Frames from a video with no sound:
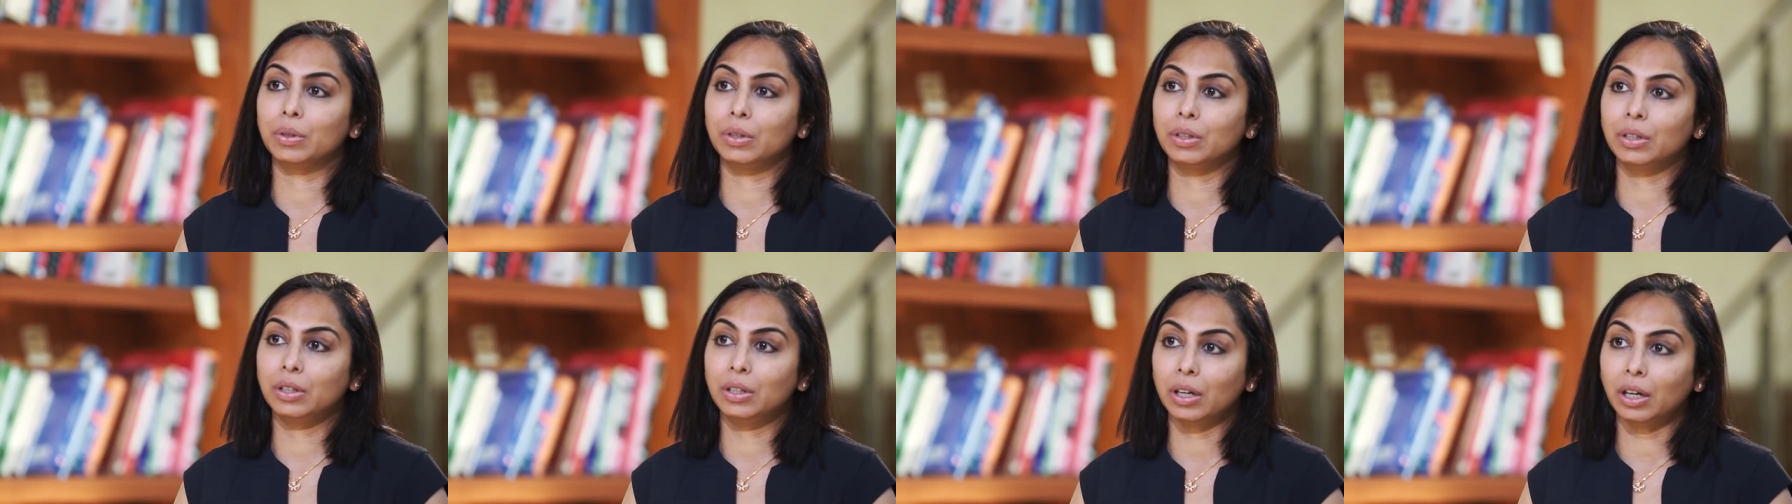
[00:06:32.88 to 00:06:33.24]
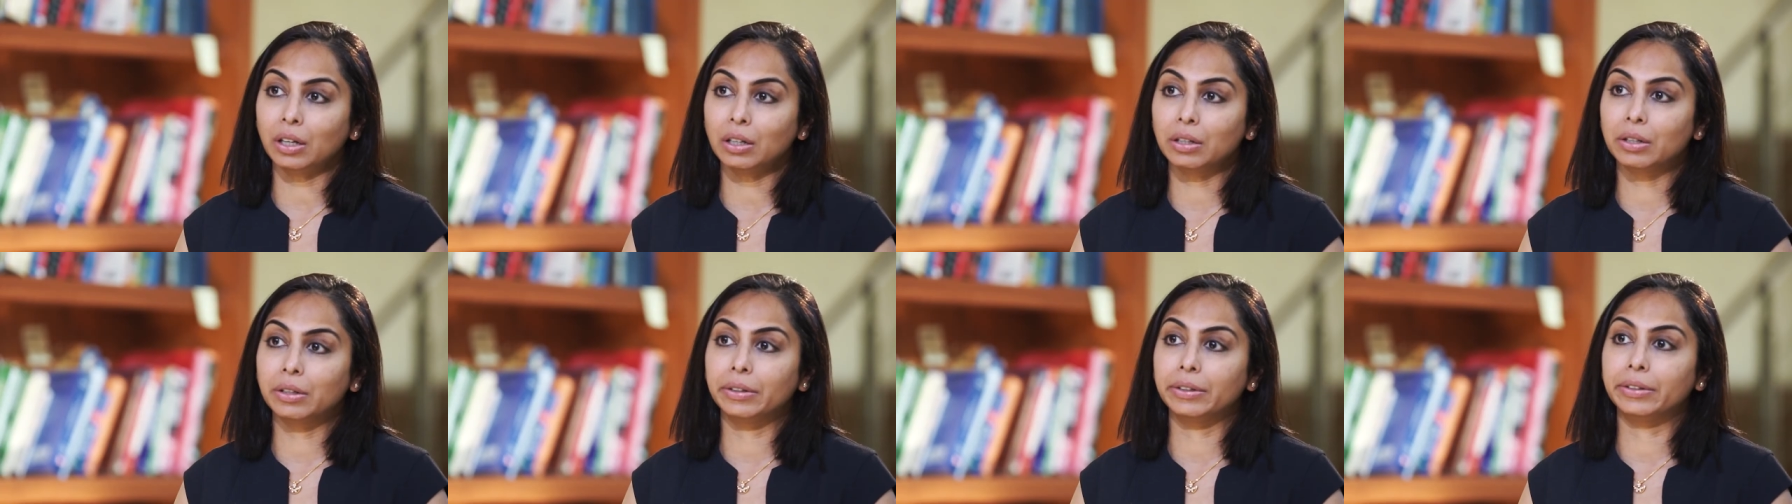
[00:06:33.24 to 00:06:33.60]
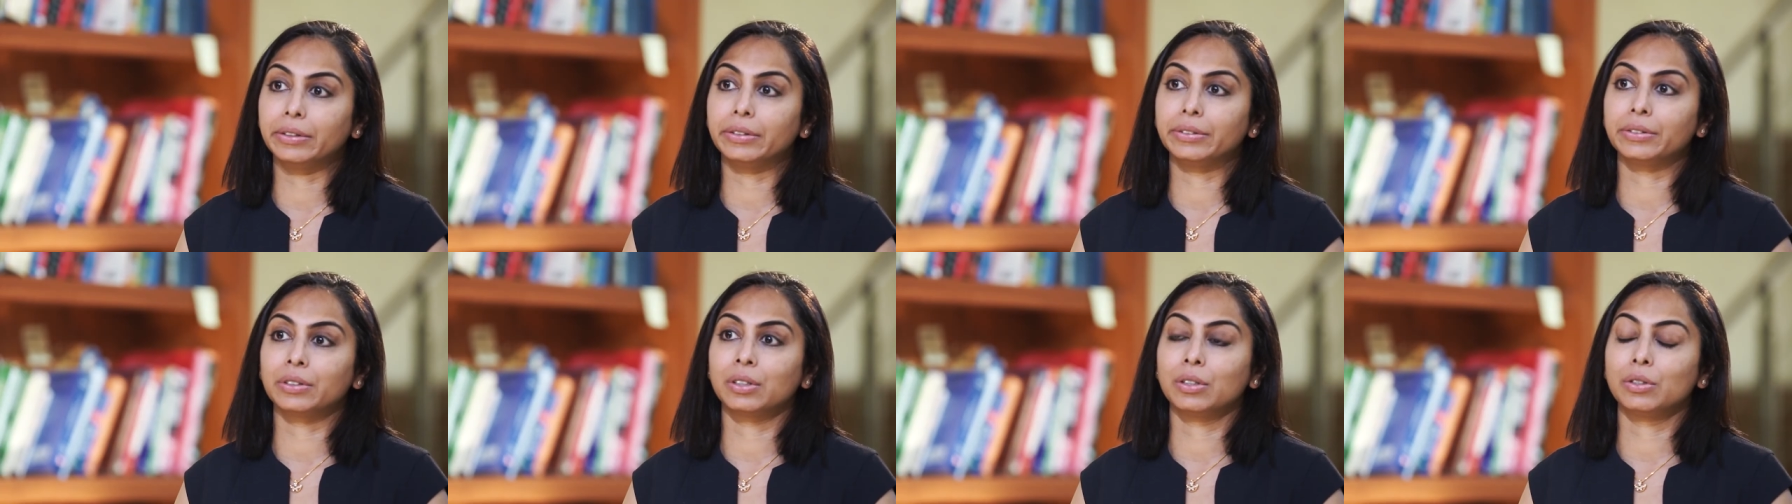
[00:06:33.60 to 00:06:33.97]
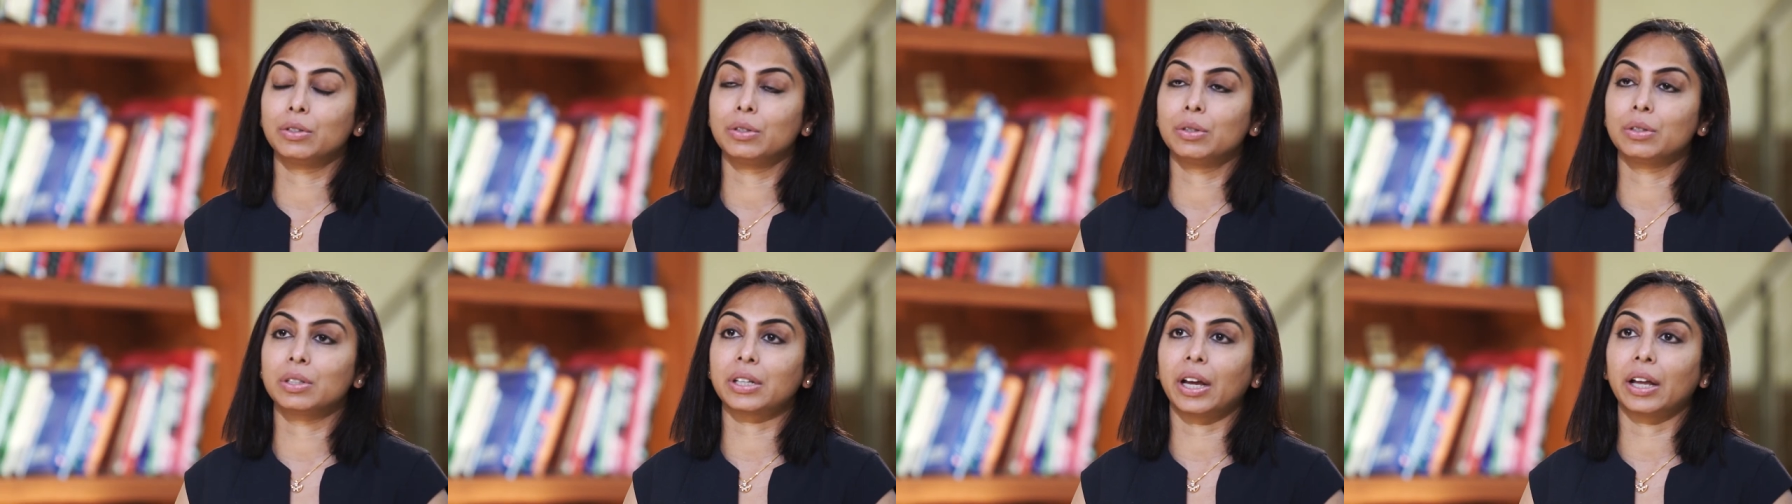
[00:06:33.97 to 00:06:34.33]
young girls
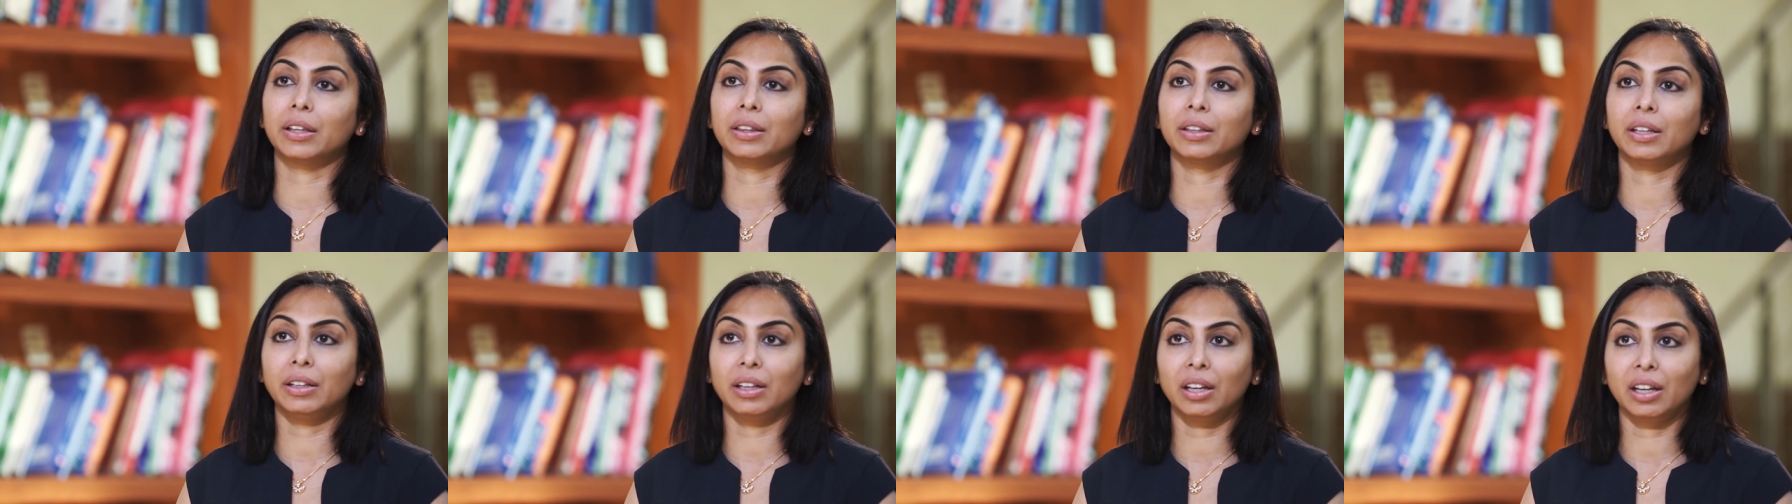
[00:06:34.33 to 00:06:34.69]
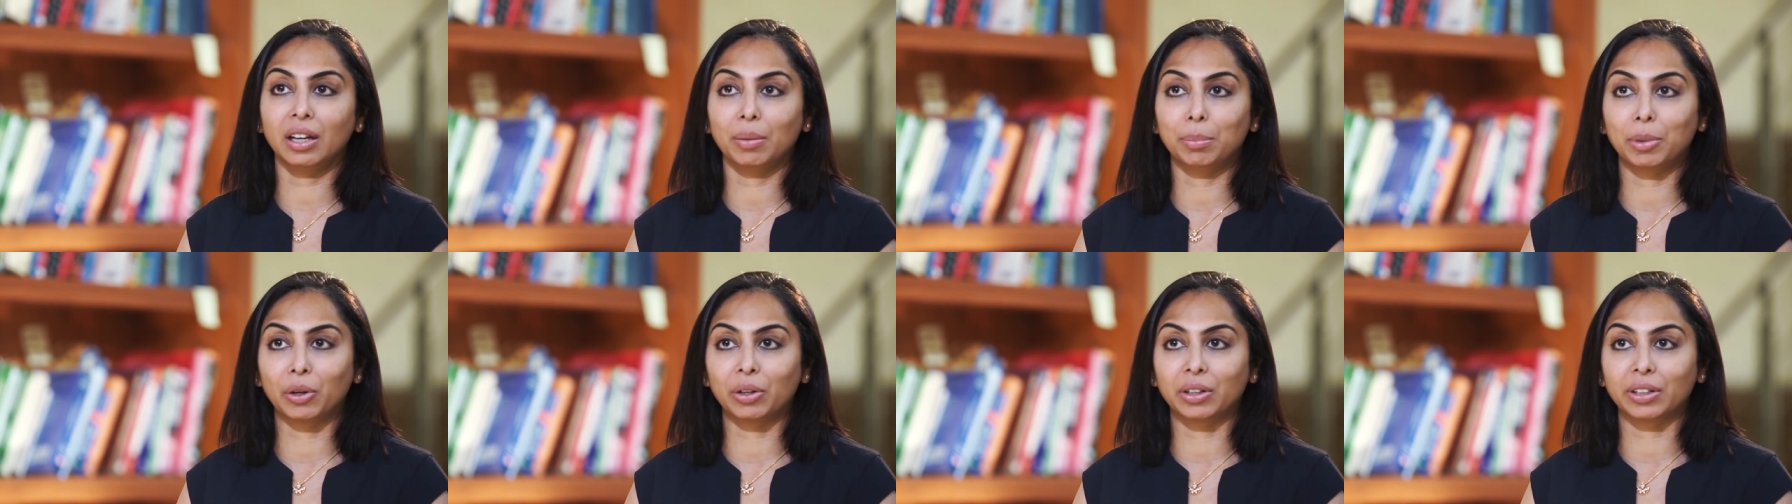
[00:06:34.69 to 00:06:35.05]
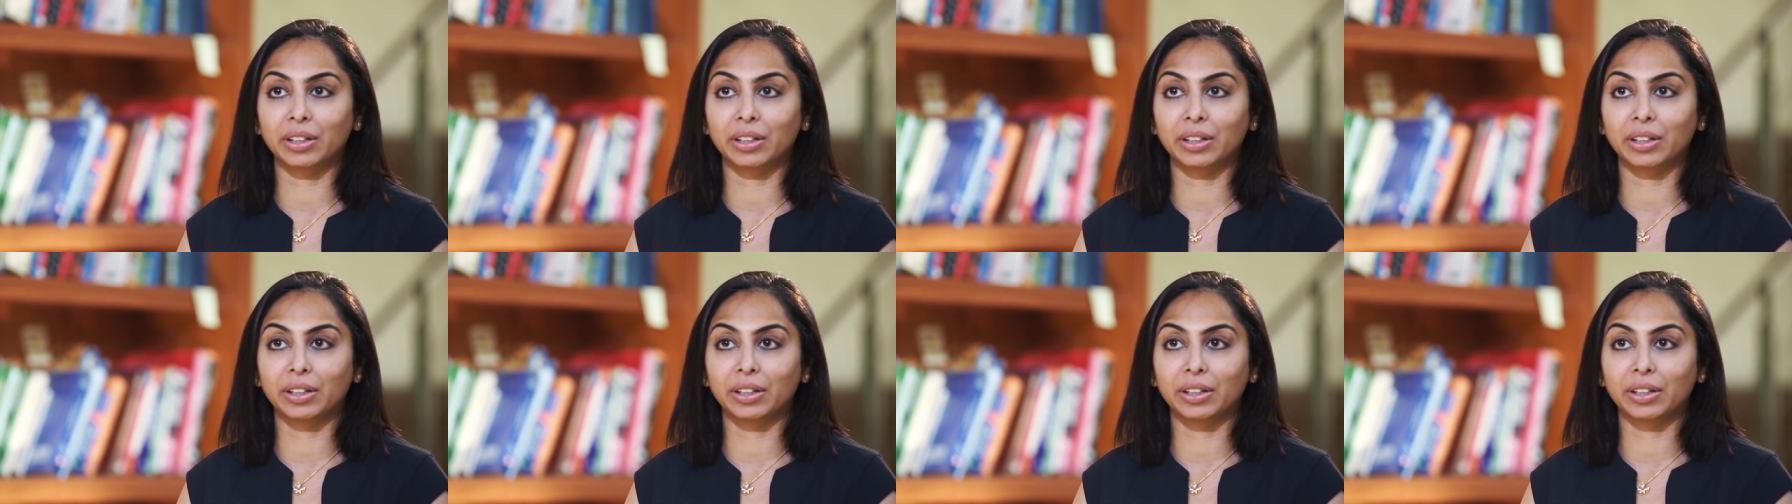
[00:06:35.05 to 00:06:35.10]
to start thinking about